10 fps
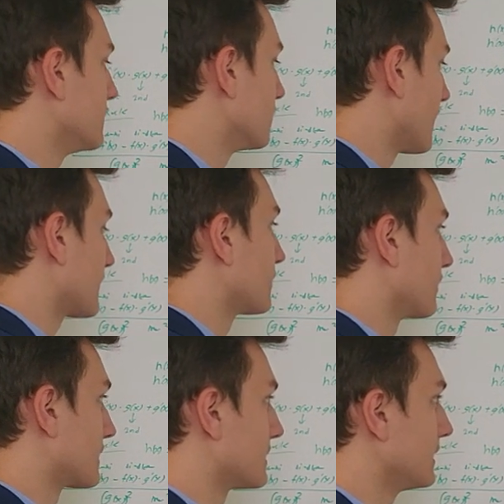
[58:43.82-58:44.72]
You're not
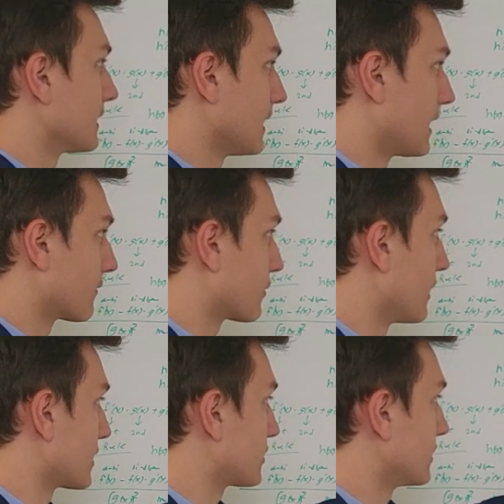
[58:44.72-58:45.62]
going to see a lot of
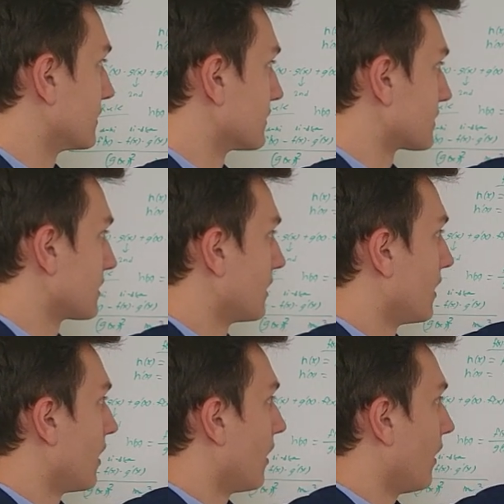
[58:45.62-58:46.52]
questions
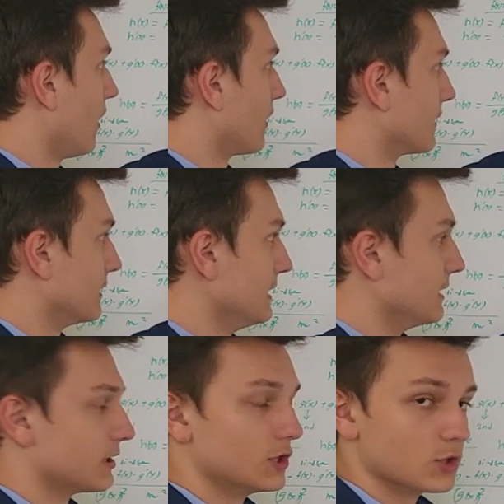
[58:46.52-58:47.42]
on
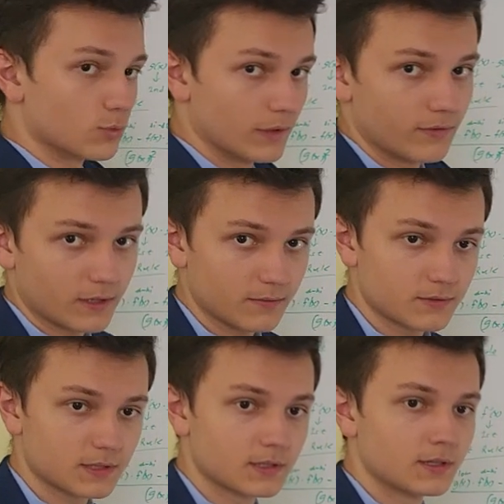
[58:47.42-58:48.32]
these
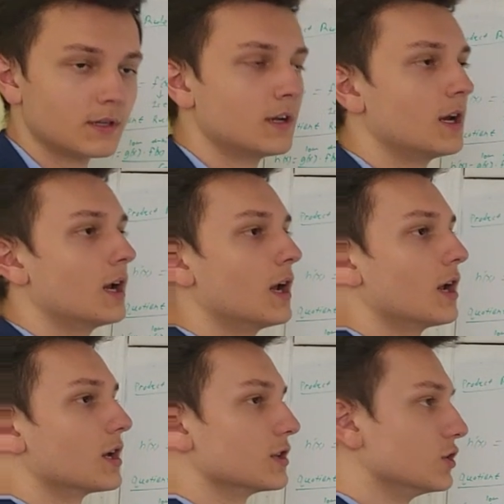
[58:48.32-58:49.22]
derivatives.
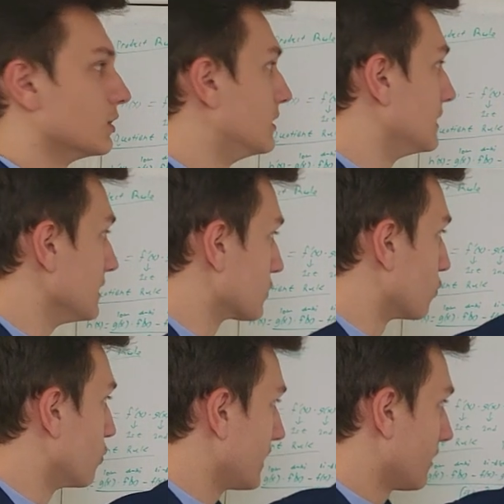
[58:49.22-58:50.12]
These
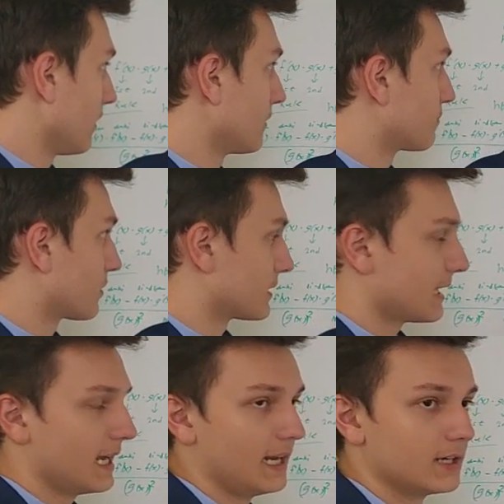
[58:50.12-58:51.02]
will
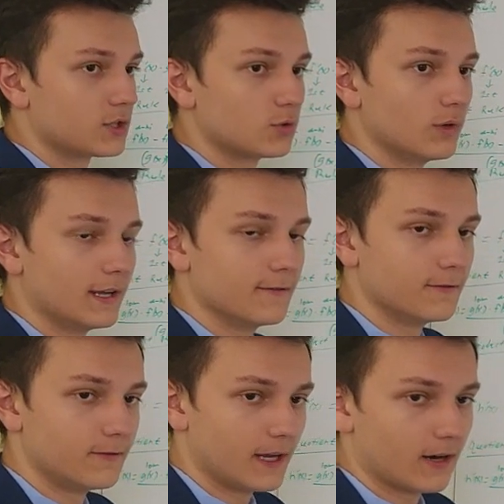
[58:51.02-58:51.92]
pertain to a
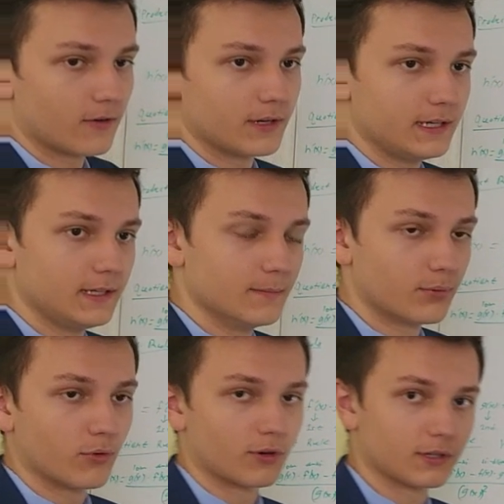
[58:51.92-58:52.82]
very
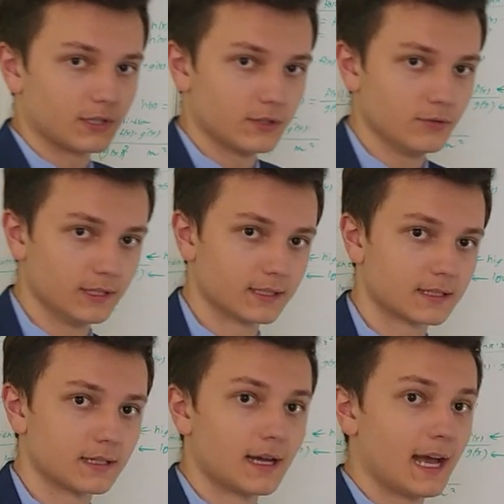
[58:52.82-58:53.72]
important
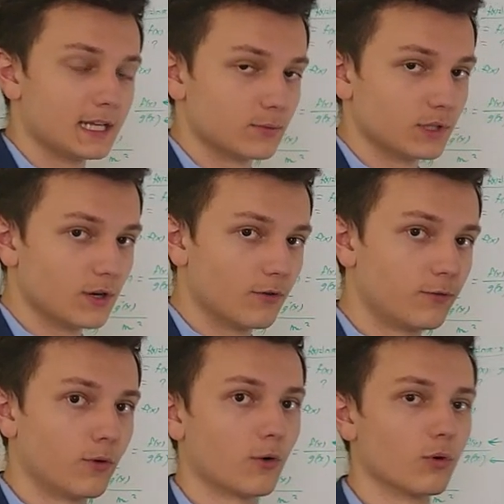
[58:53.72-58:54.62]
unit as we go
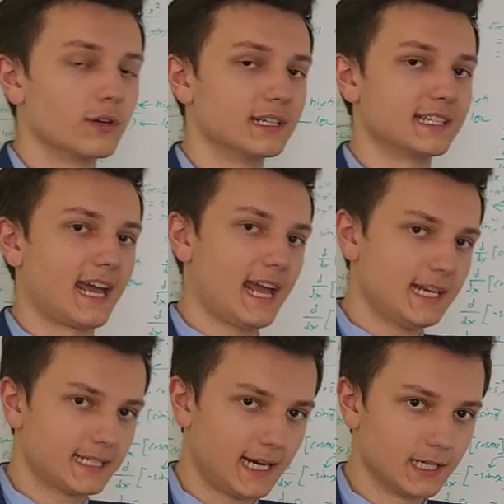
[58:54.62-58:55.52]
forward into
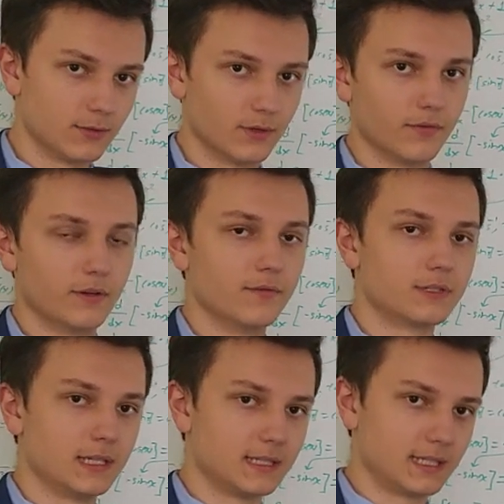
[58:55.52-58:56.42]

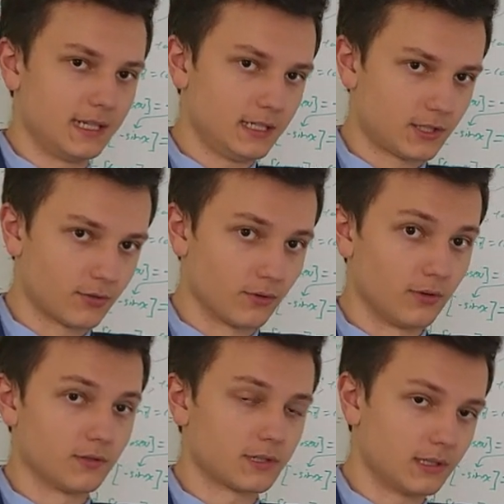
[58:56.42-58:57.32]
antiderivatives, into
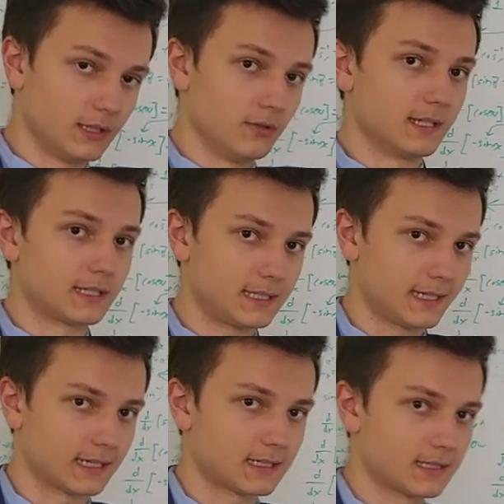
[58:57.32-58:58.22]
integrals in Unit
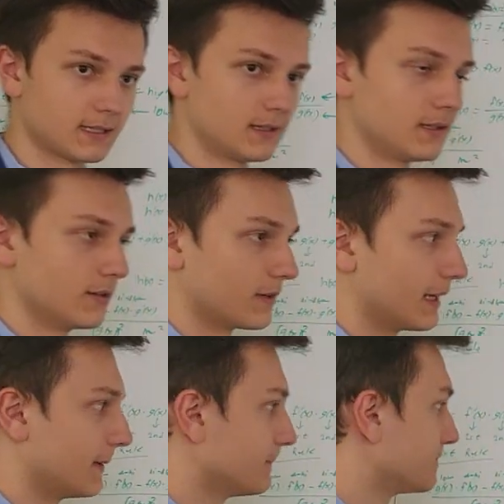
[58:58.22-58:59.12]
6,
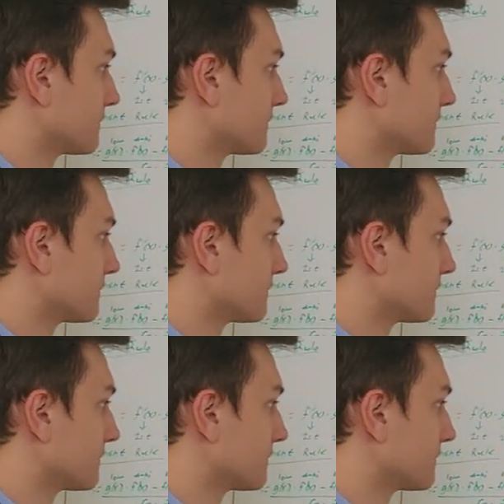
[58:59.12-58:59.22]
okay?